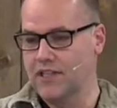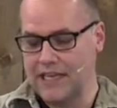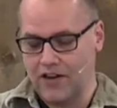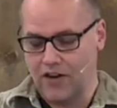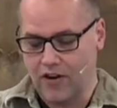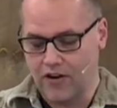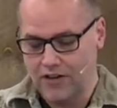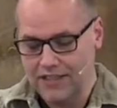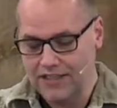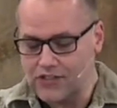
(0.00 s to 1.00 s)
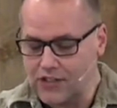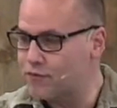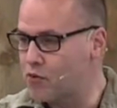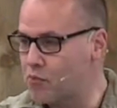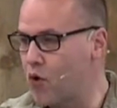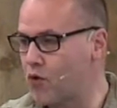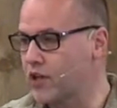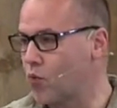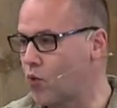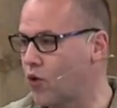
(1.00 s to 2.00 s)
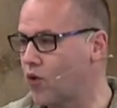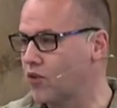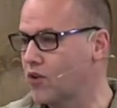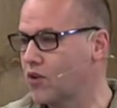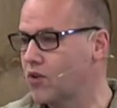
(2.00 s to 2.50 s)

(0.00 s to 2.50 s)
in our sinful, broken world.